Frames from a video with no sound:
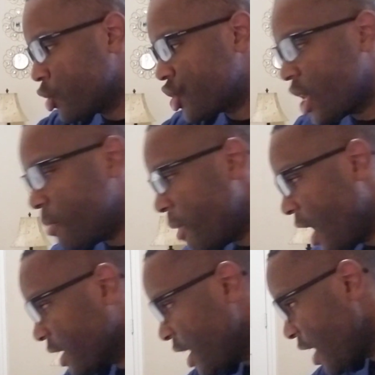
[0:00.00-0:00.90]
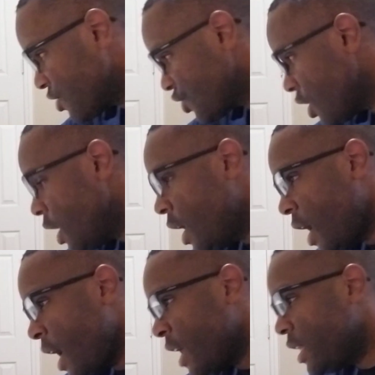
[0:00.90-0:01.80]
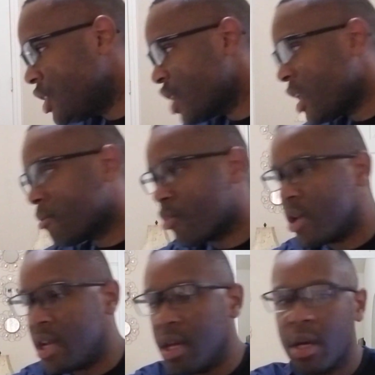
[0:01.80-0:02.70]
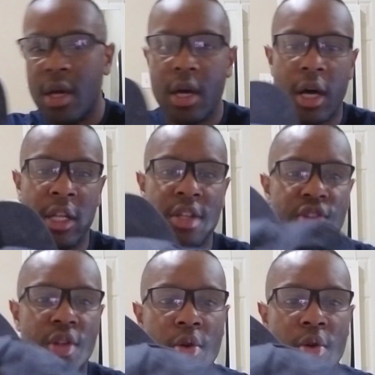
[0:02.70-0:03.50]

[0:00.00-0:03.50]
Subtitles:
Shady podcast, Haley, Jade, and Brittany. A link to their